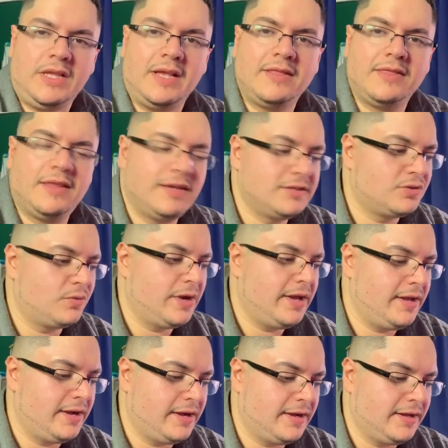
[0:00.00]
this way
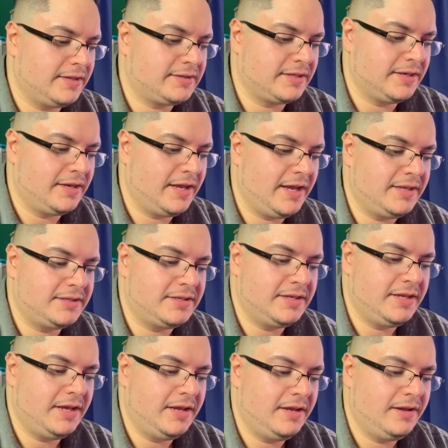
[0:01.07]
it's an
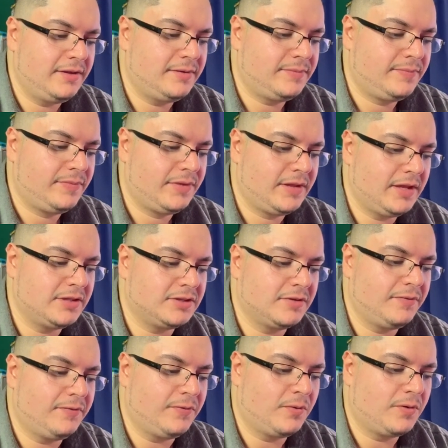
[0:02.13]
HD, it's a
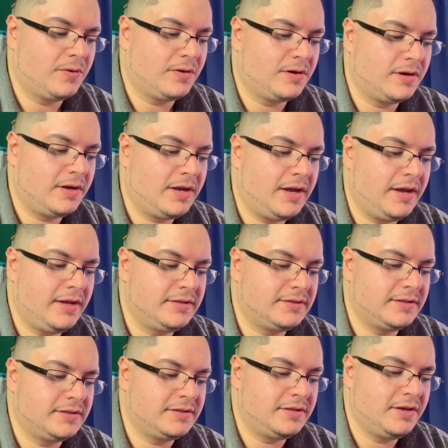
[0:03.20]
4K
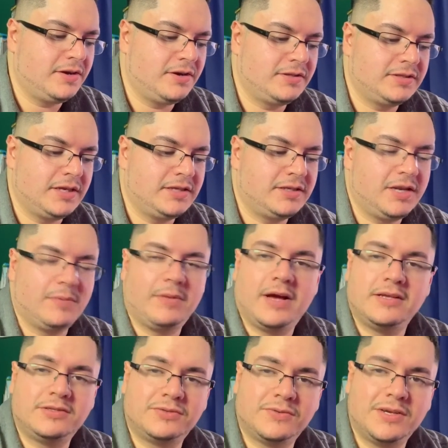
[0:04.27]
60 Hz
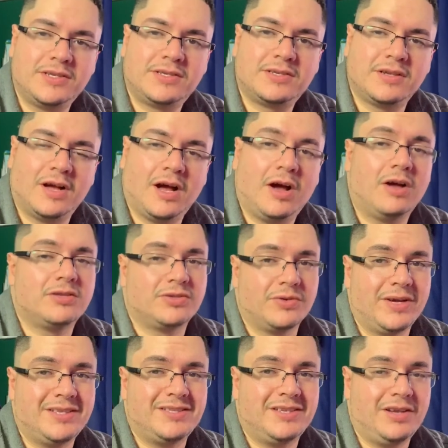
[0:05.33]
HDMI switch, also
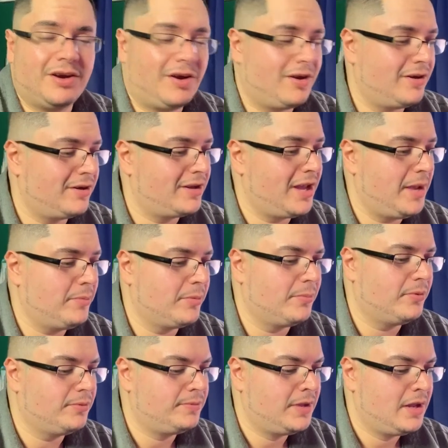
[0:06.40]
HDR capable.